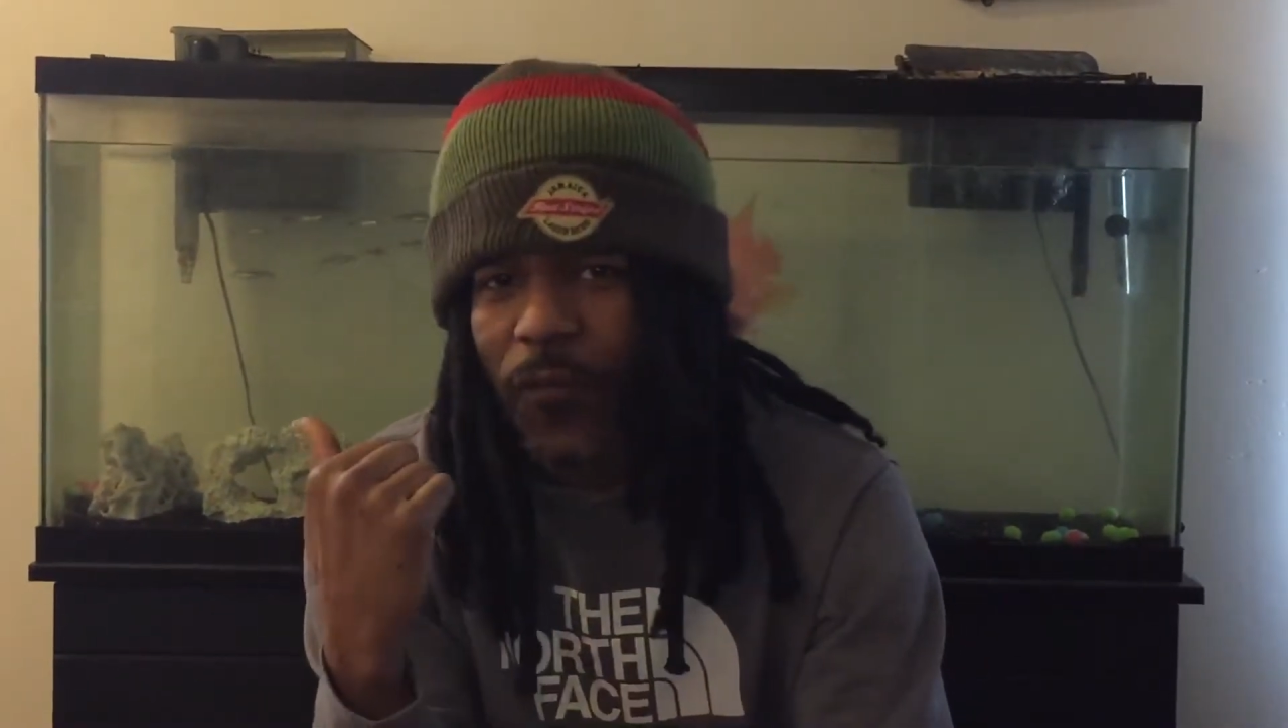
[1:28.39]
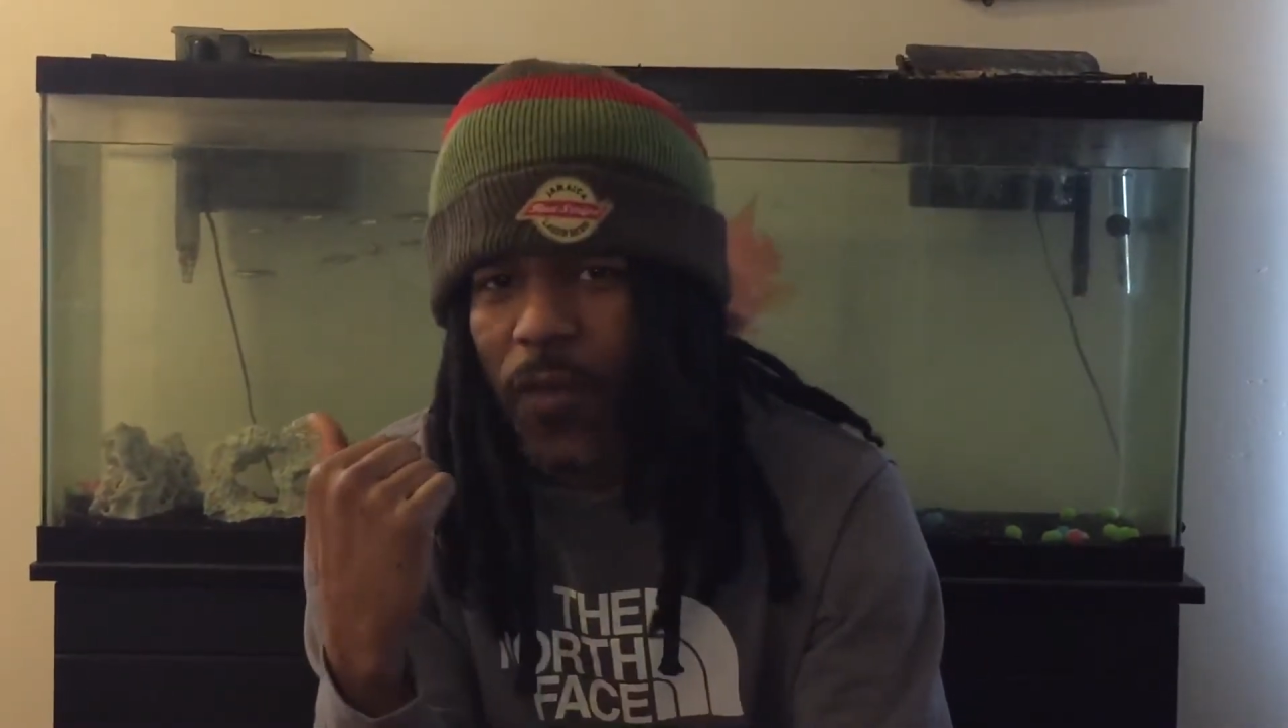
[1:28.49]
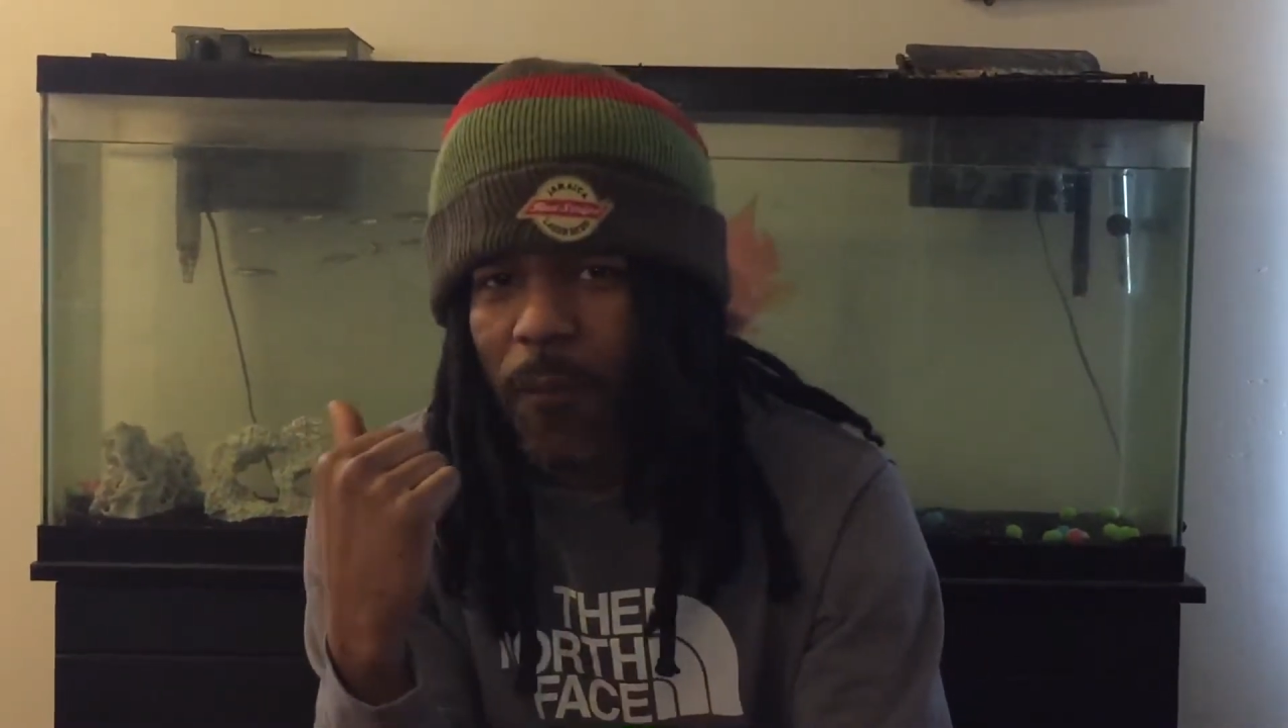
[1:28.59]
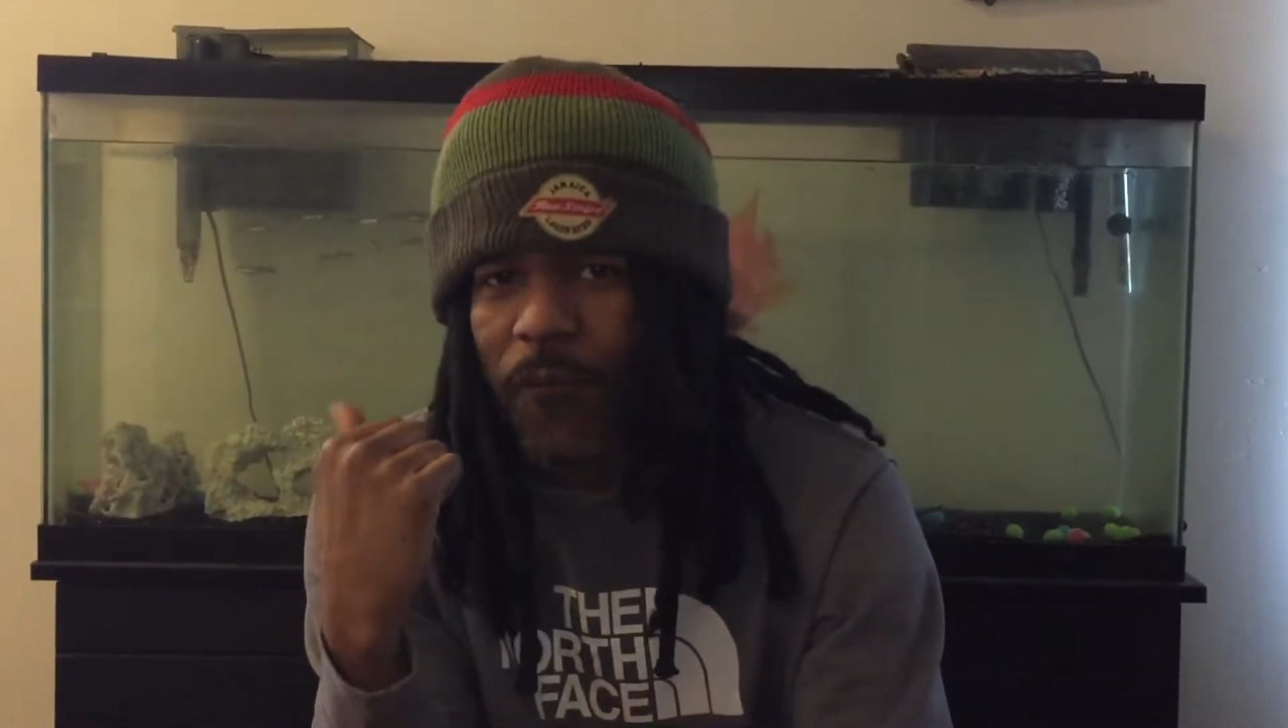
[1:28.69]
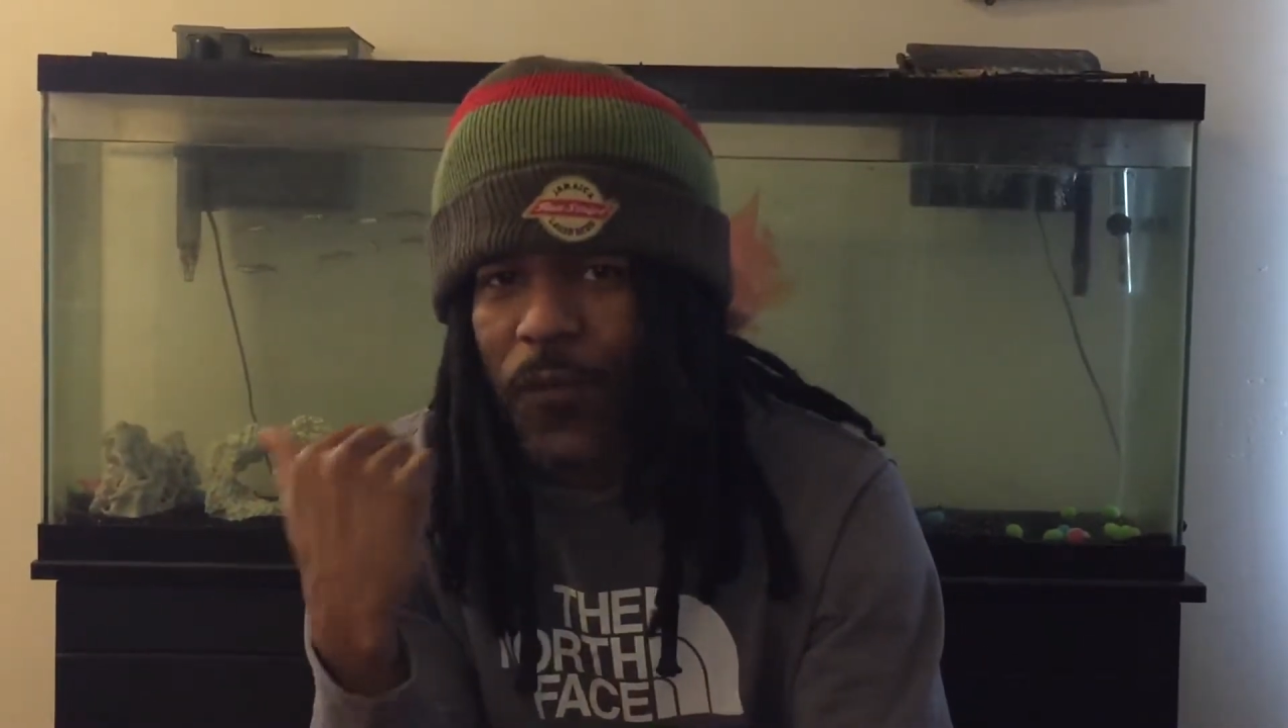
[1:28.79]

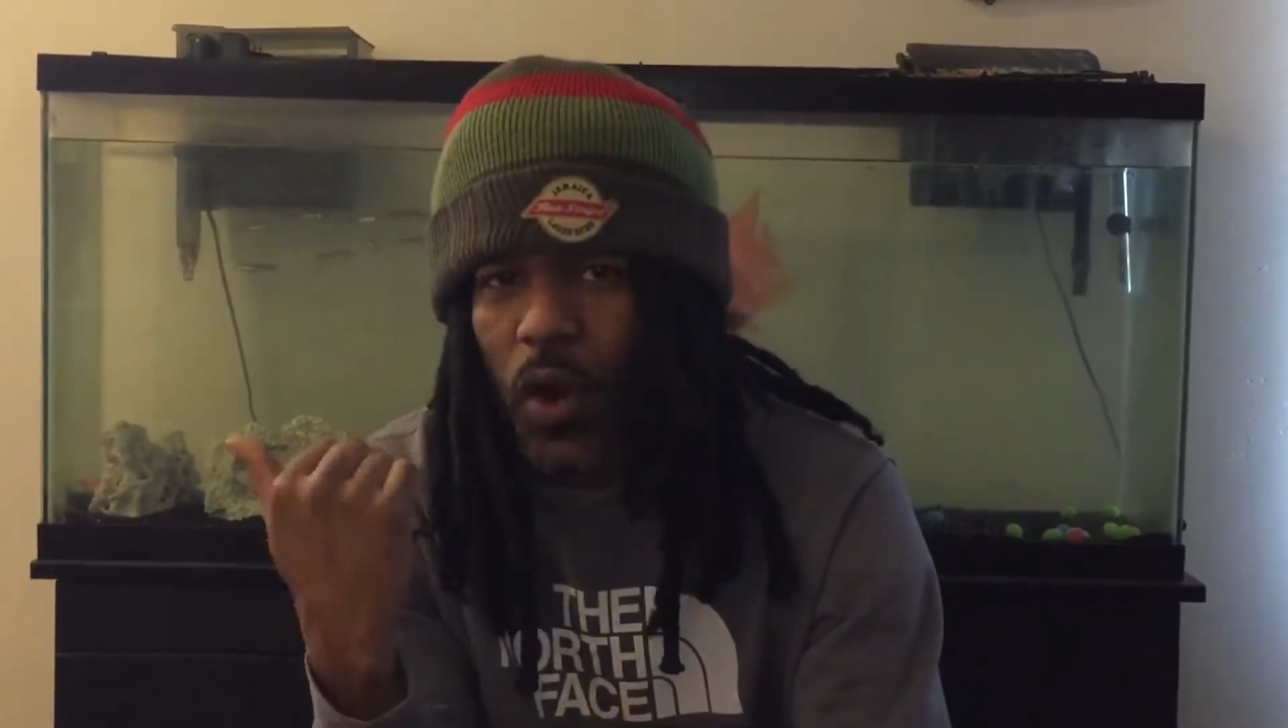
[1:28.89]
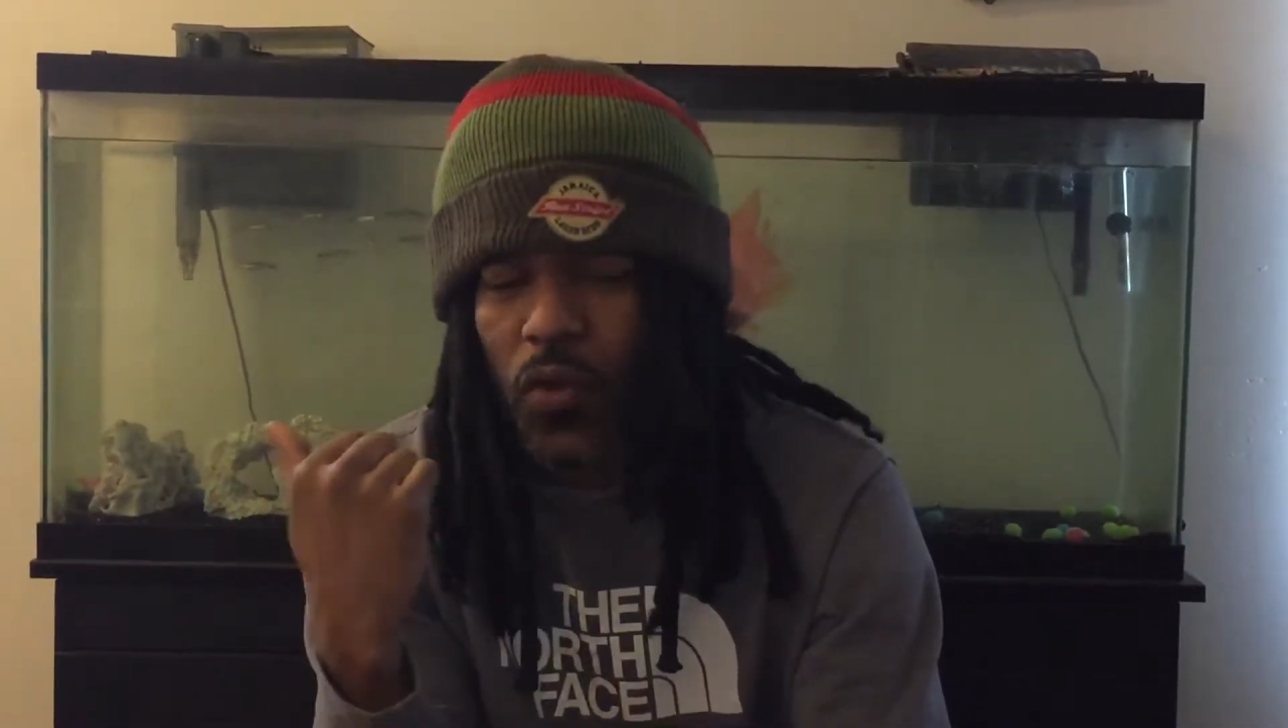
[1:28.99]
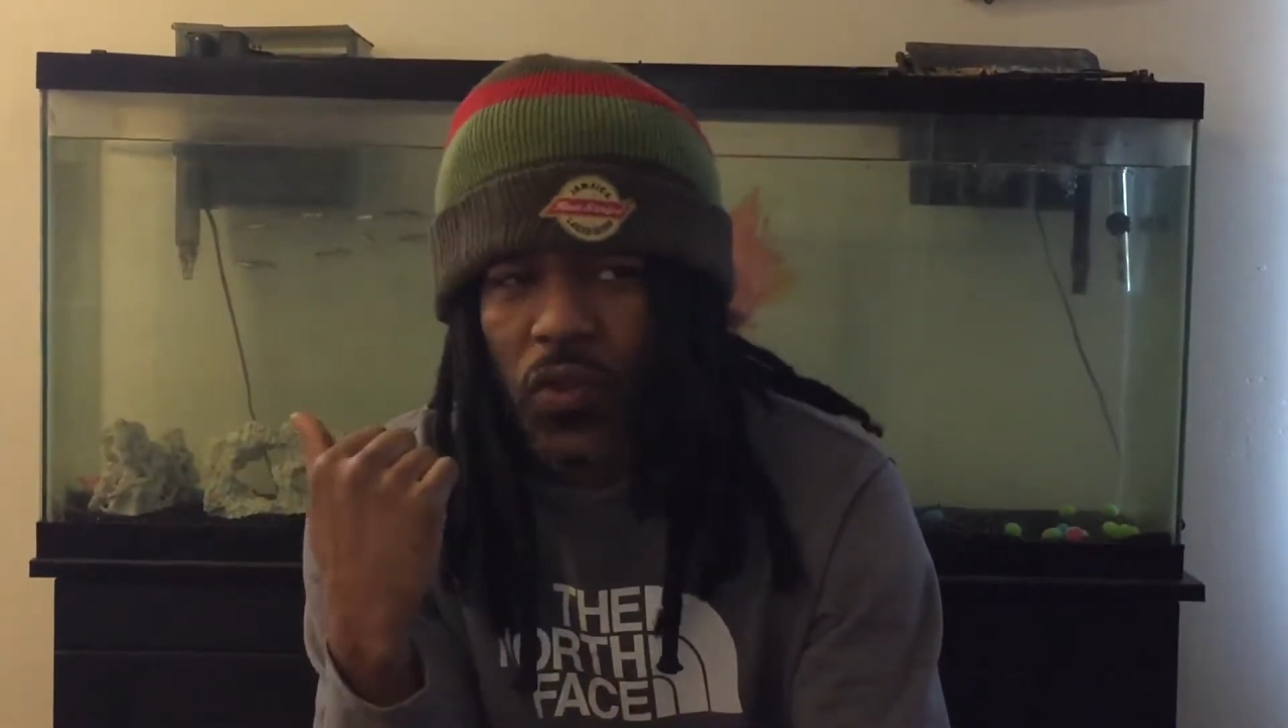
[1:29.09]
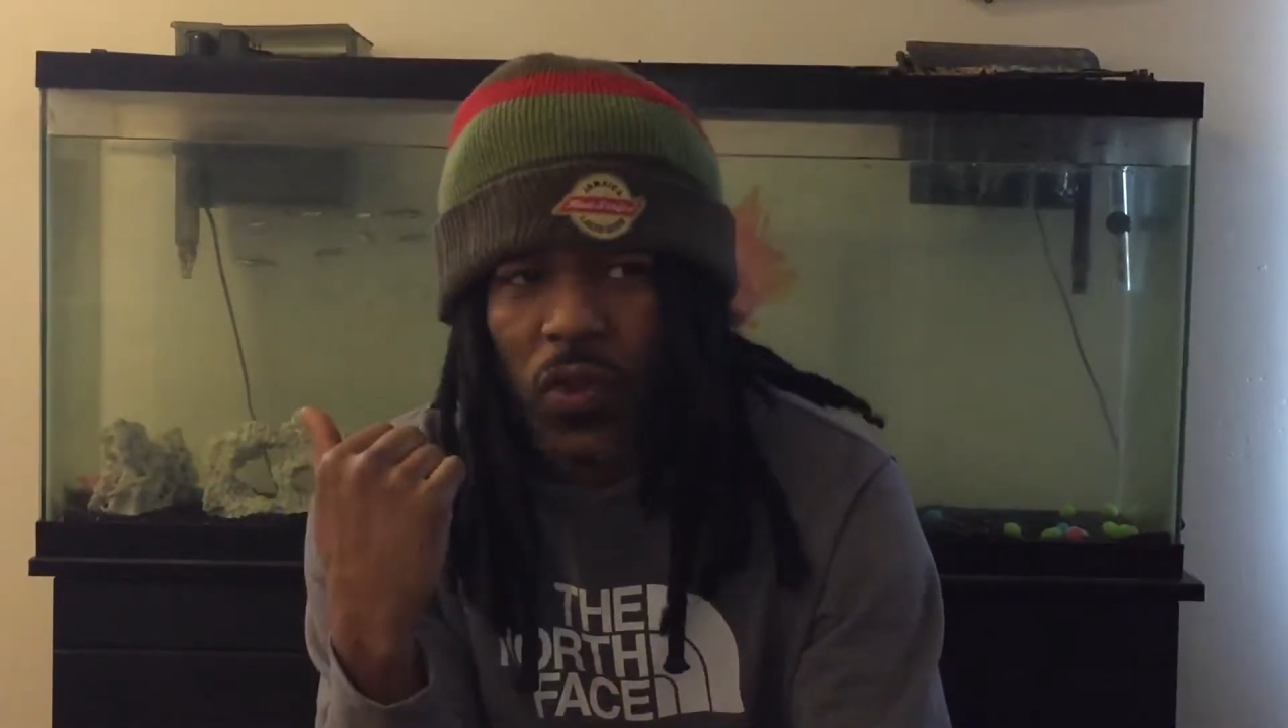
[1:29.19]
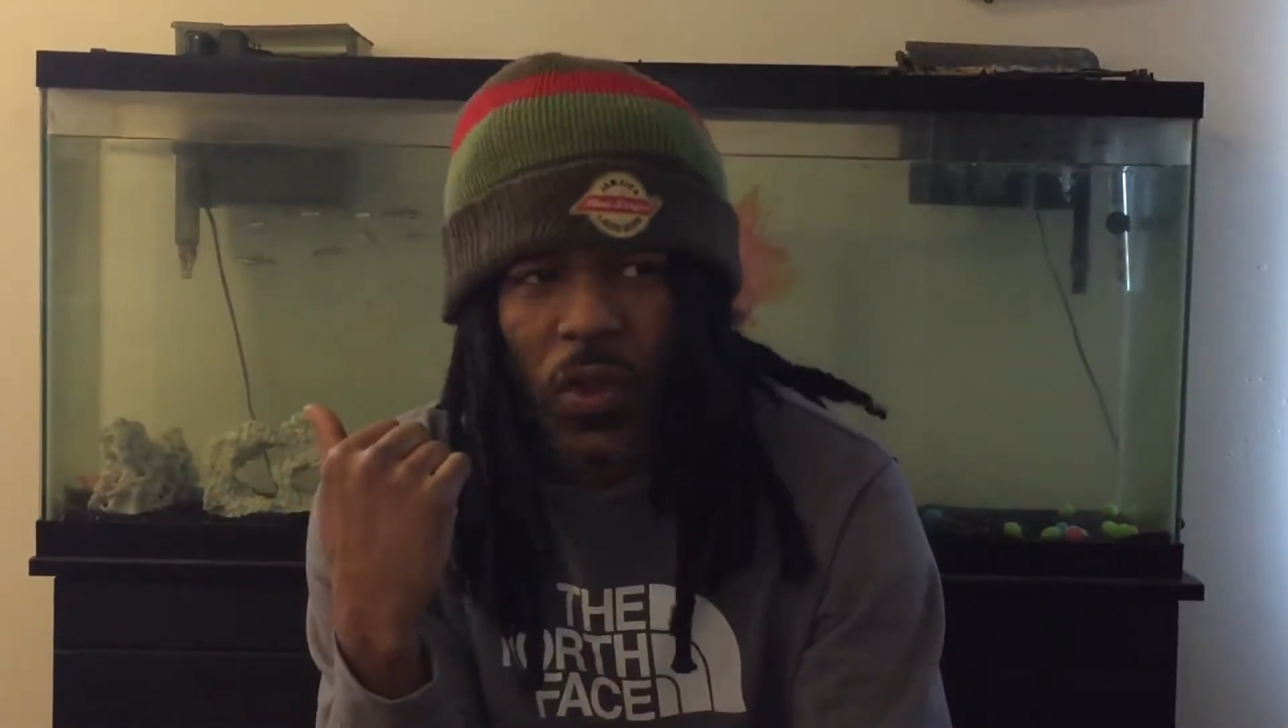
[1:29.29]
from
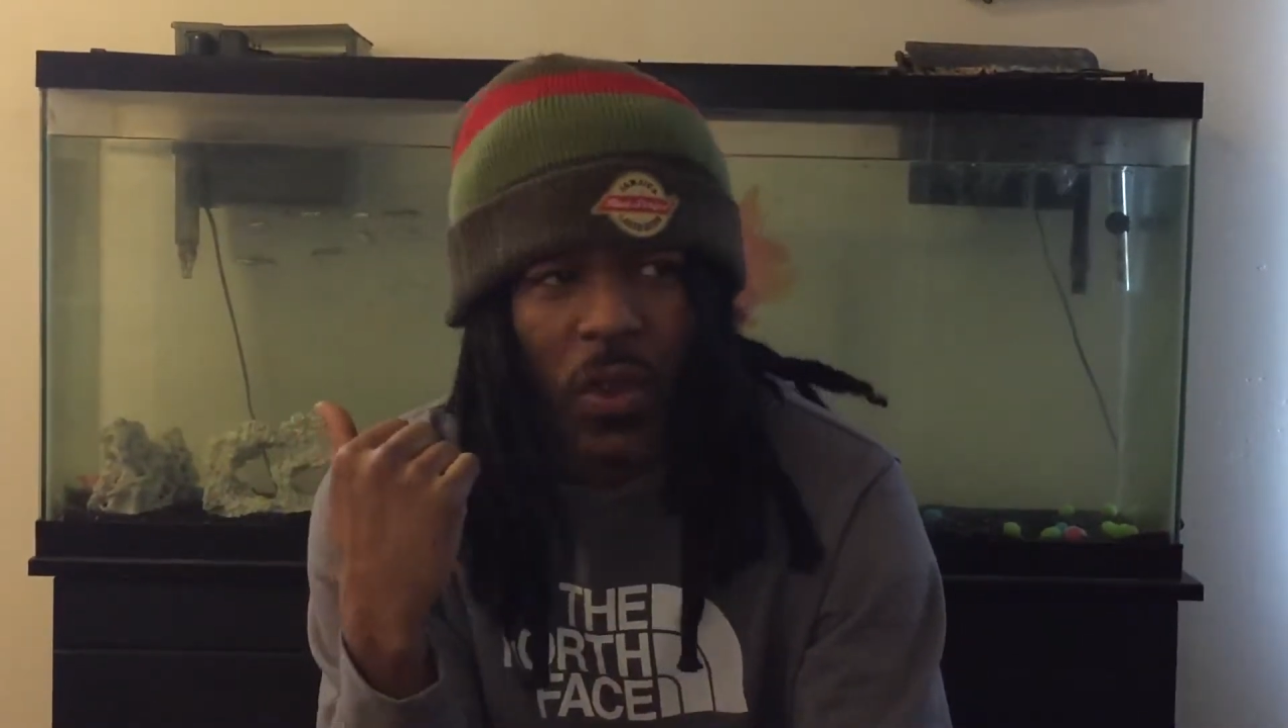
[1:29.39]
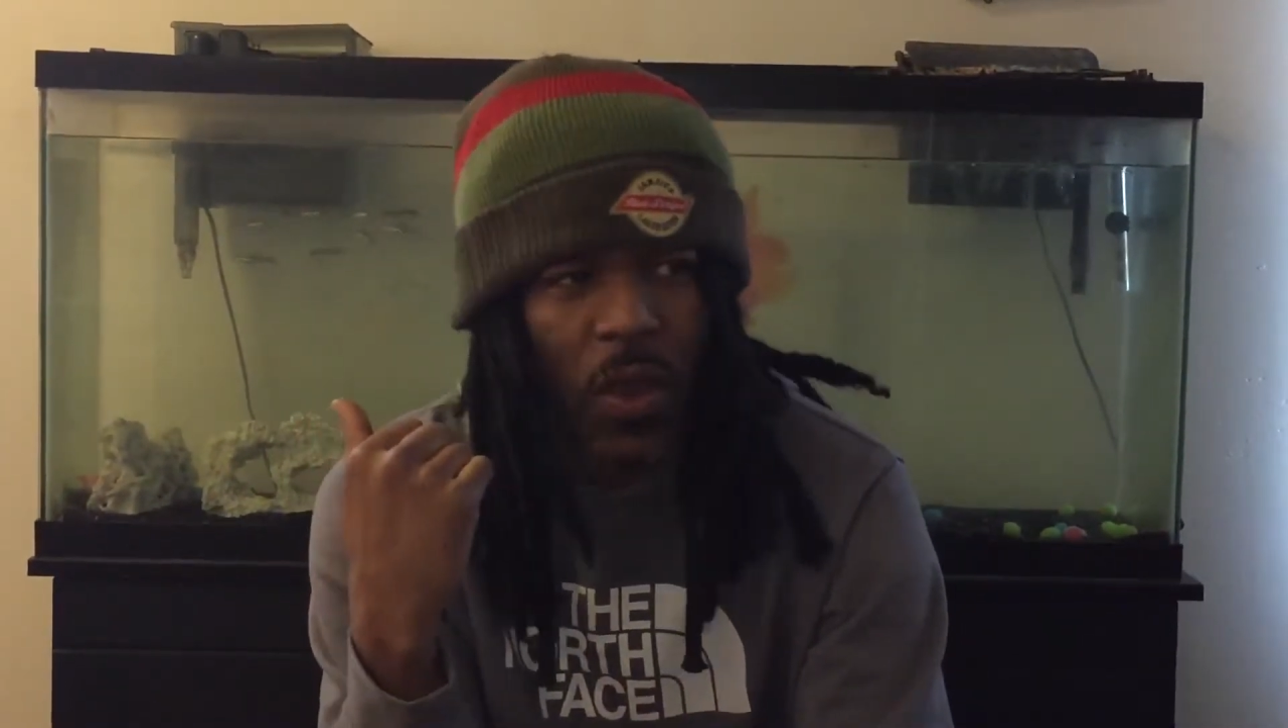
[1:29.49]
first.